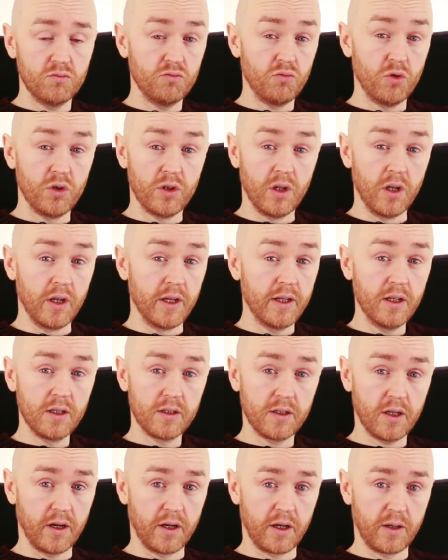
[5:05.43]
With little
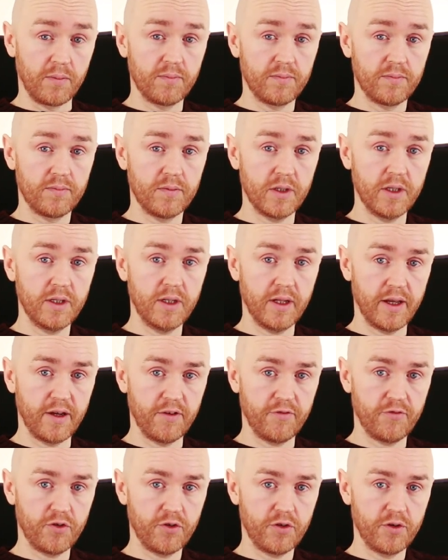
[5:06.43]
time, little
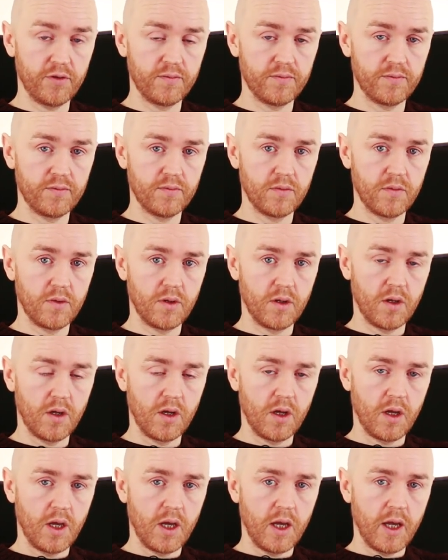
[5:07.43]
effort,
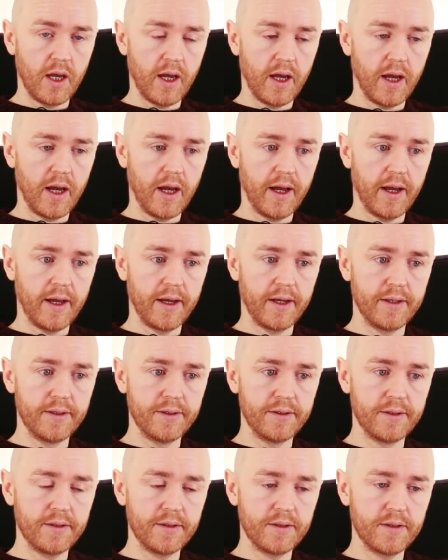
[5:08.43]

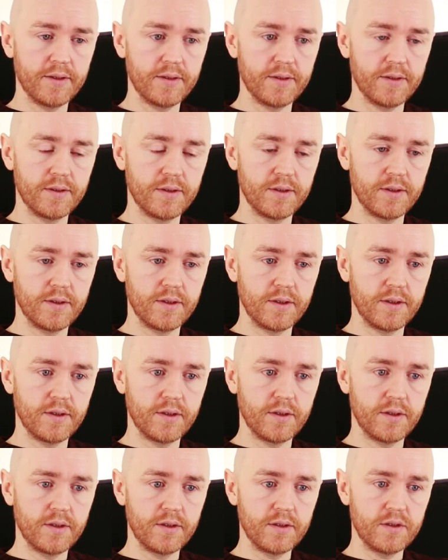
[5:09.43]
and
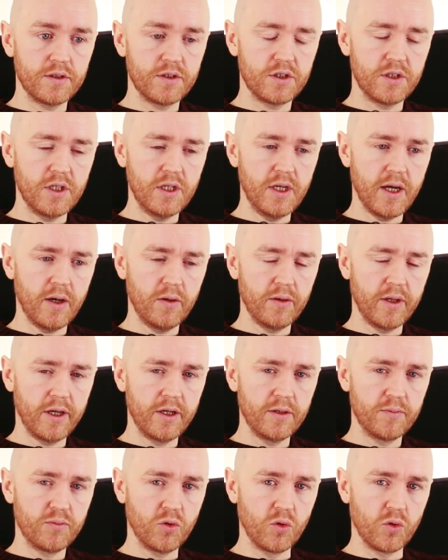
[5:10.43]
see how
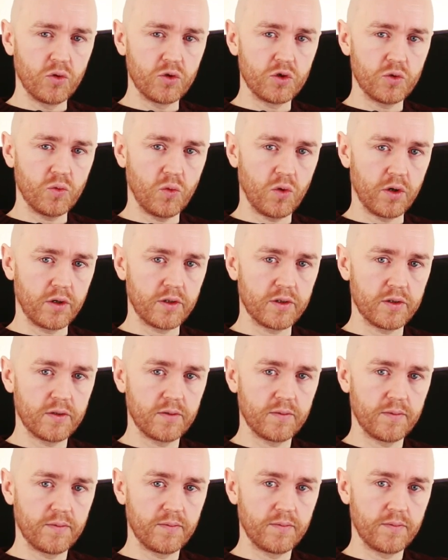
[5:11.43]
that approach works.
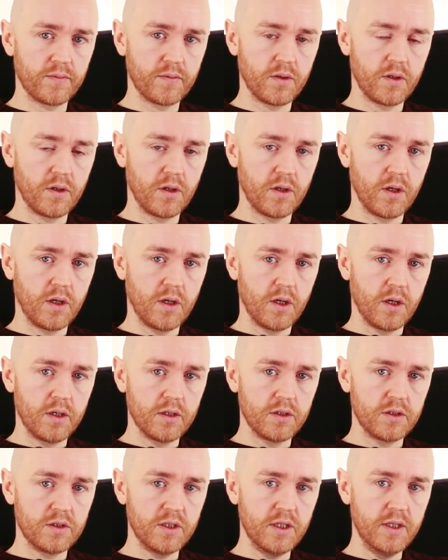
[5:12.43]

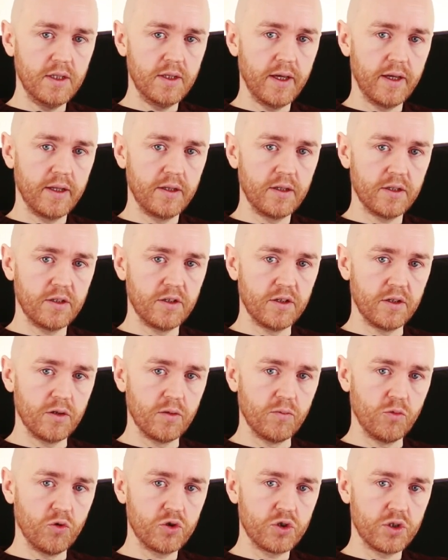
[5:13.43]
See then that the
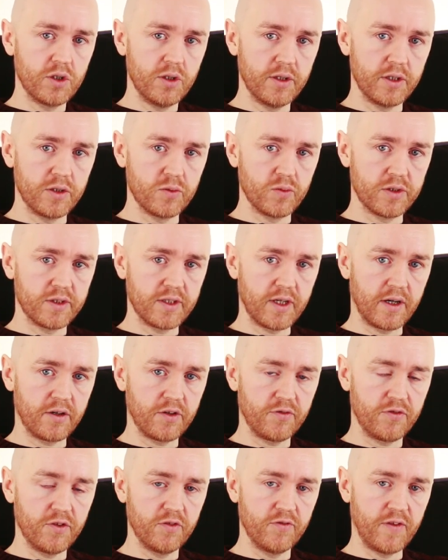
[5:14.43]
emotional needs will start
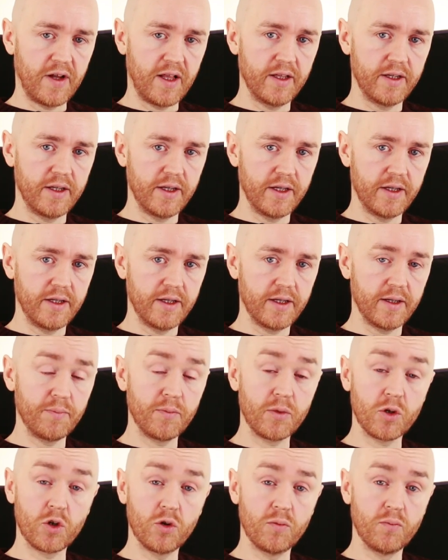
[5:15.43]
to feel validated and
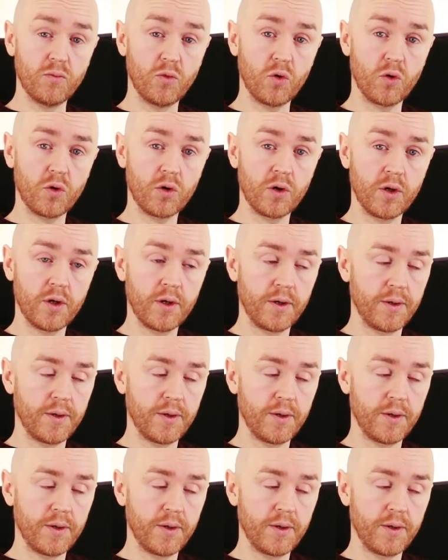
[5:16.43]
become more